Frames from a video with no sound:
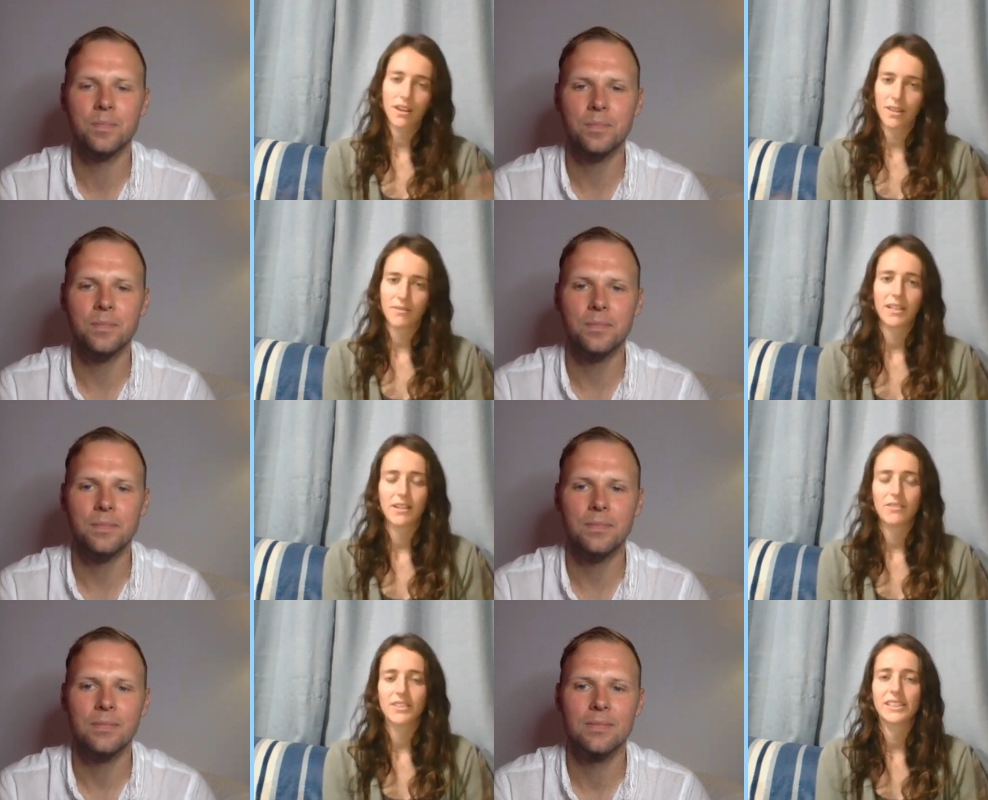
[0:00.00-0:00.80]
Speaker 1: I mean,
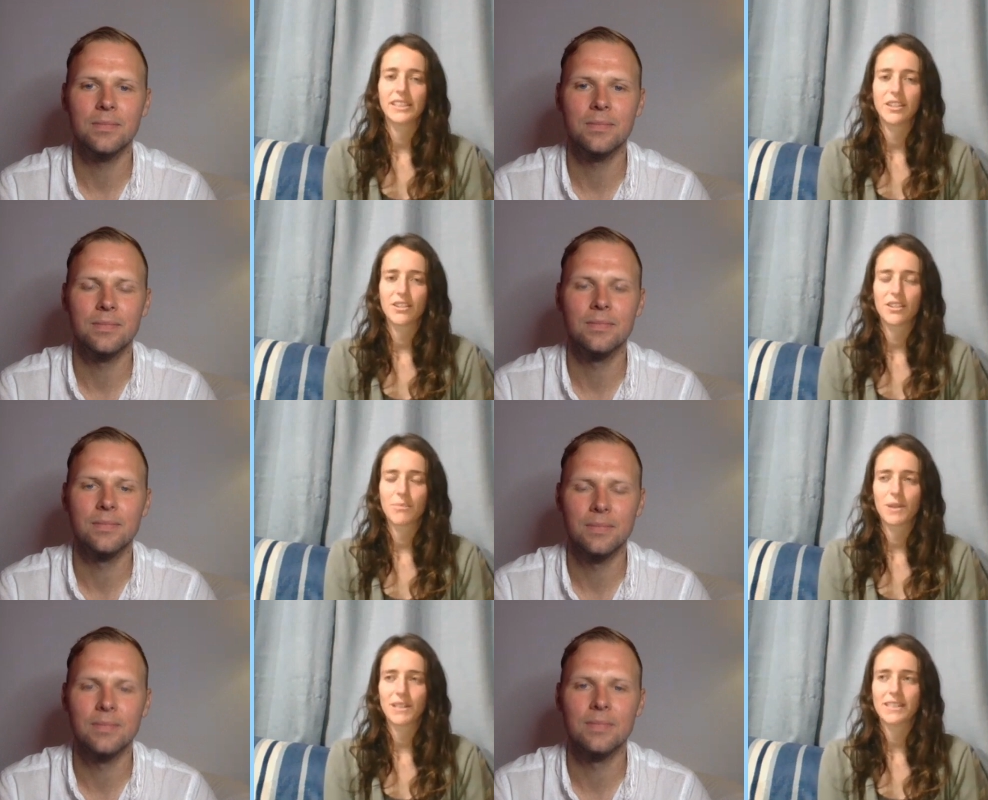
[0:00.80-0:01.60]
obviously, you know,
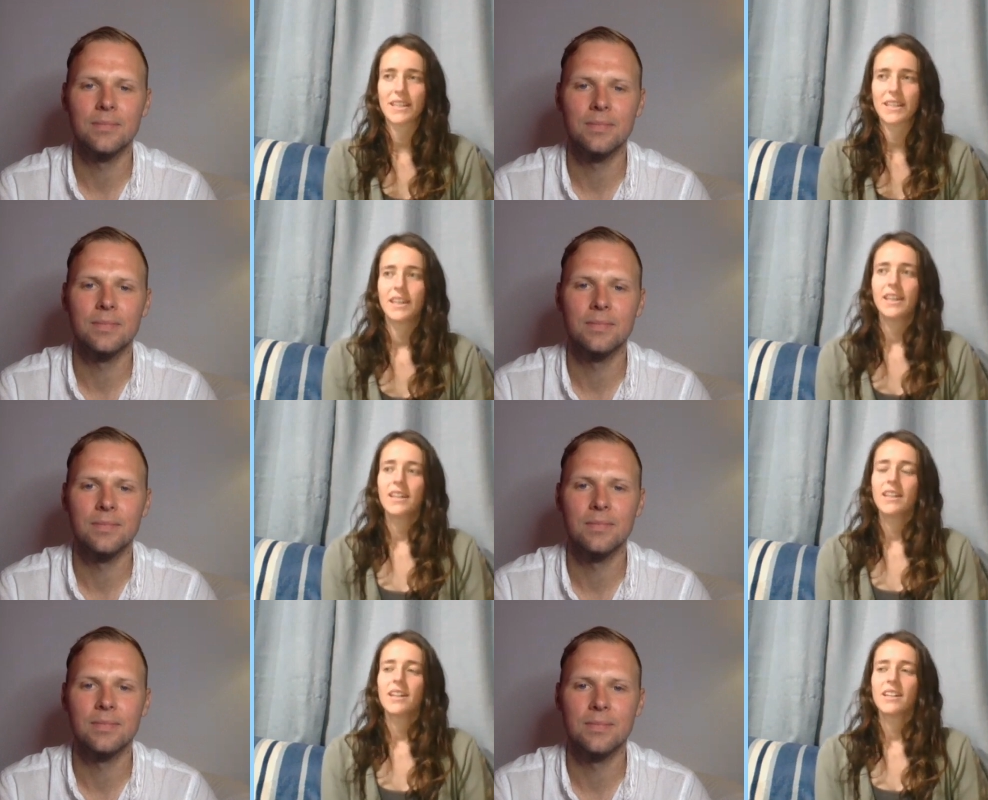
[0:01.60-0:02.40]
but
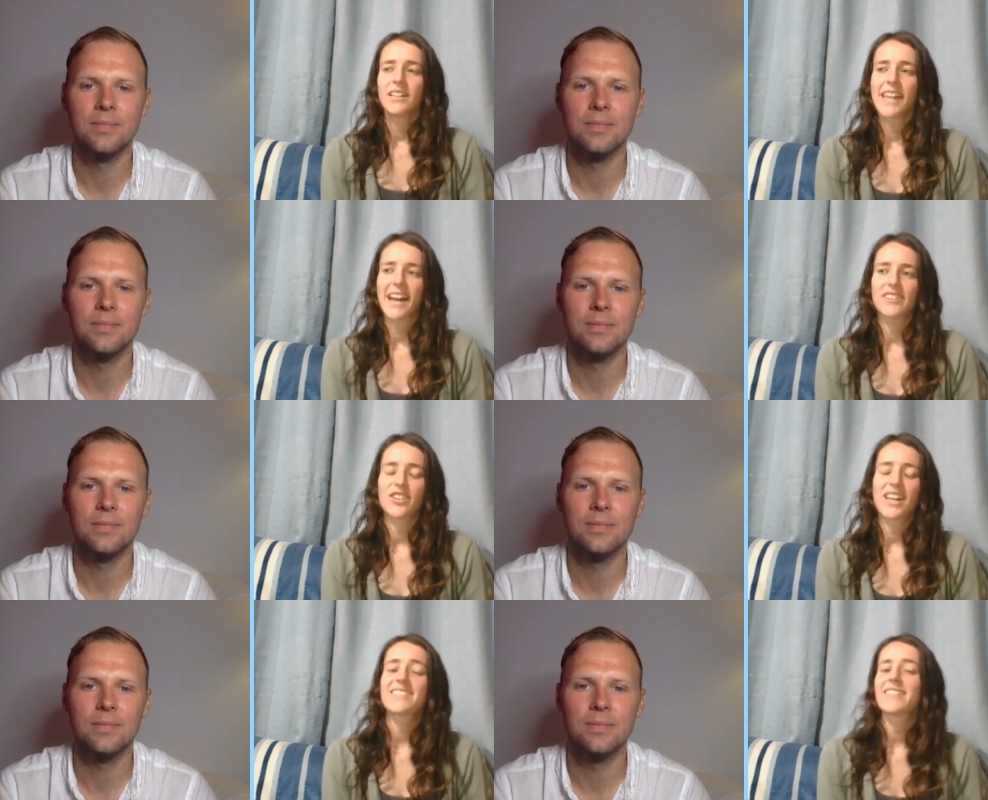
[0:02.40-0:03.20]
yeah, so
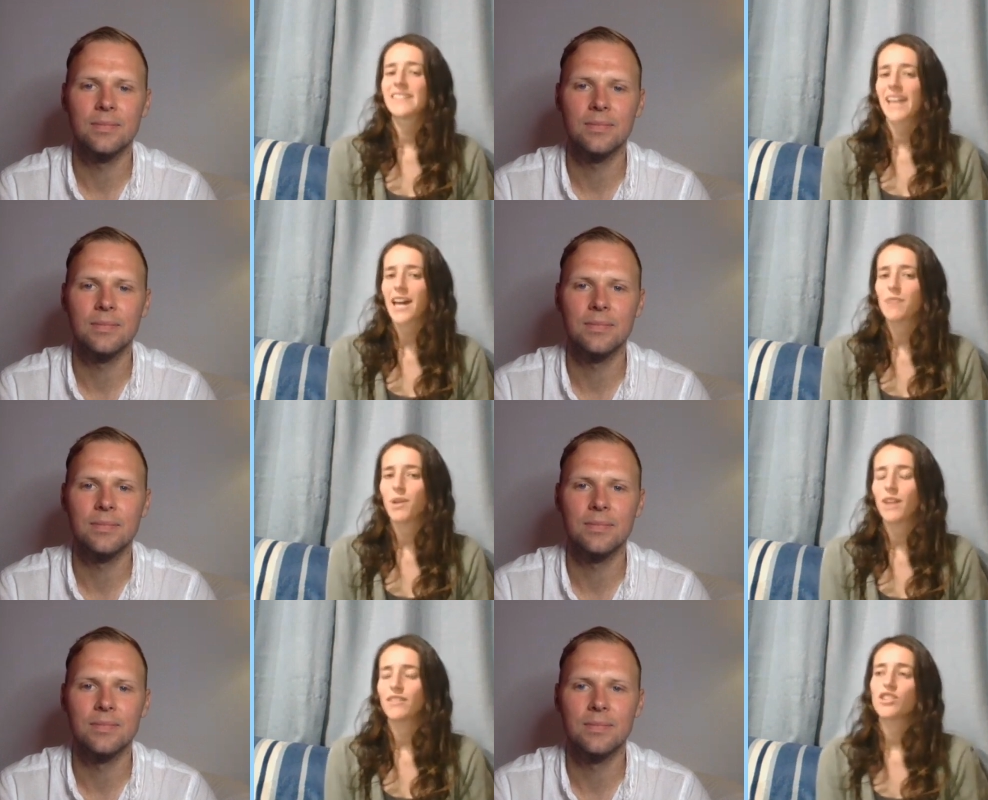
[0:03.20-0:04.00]
that's the sad
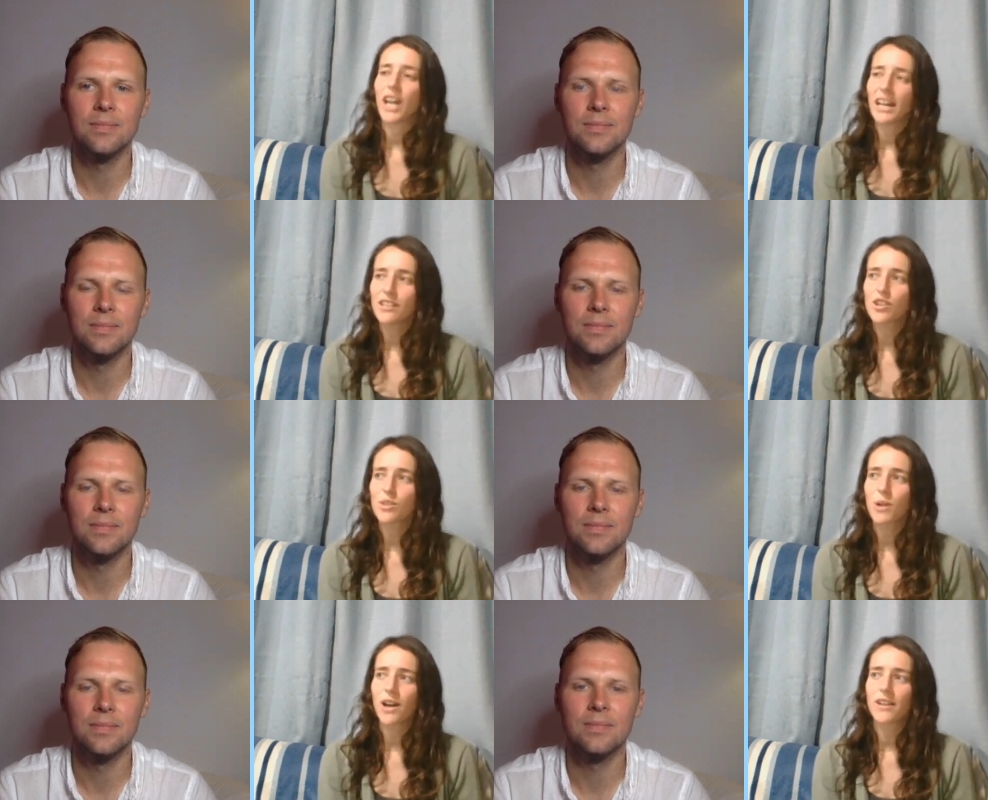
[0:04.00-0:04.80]
part. The
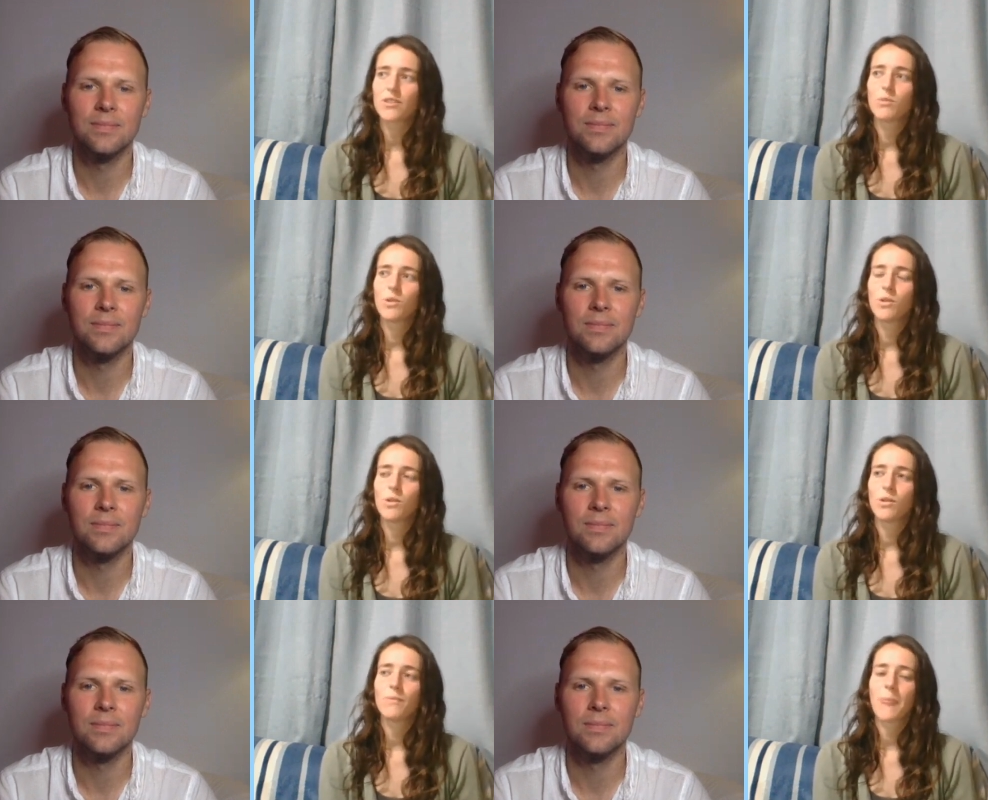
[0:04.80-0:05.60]
challenging part is
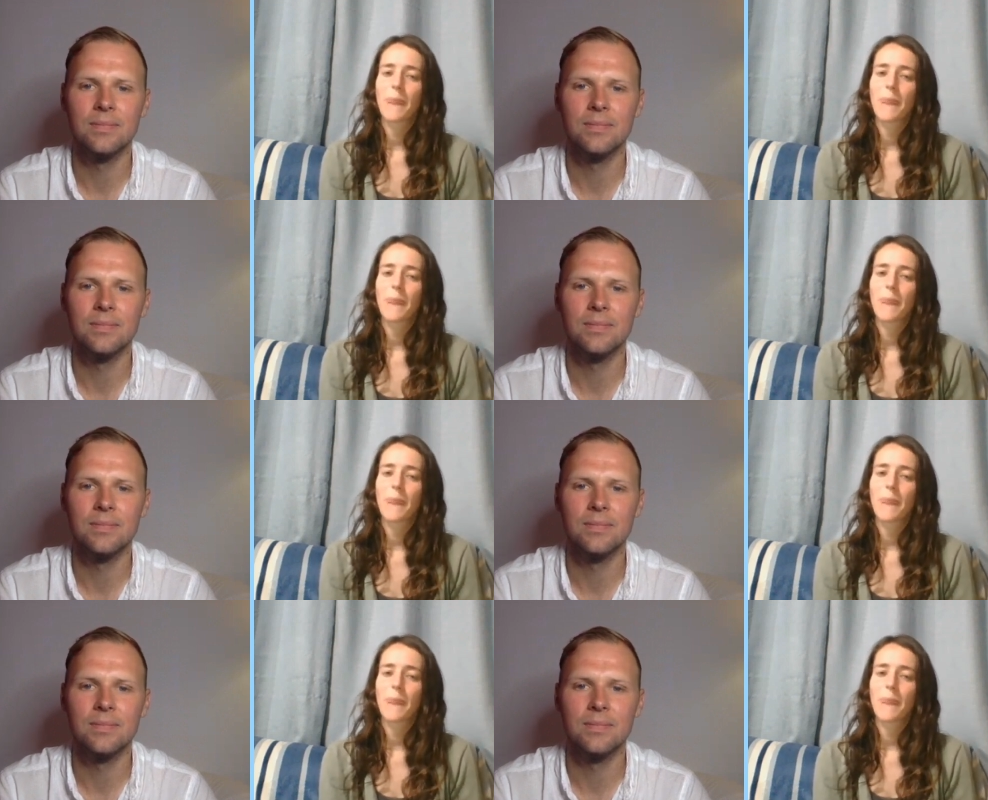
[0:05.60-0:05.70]
more